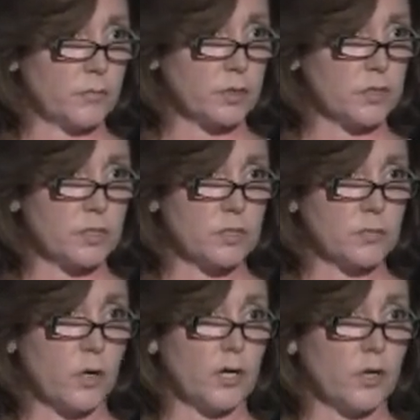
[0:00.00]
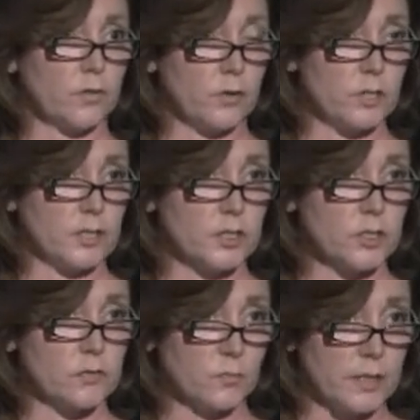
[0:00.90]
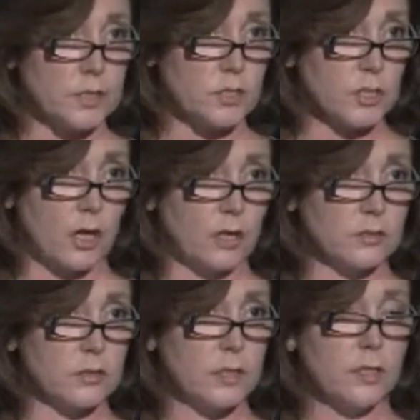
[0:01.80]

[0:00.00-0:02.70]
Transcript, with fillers: purchased and brought over and reinstalled.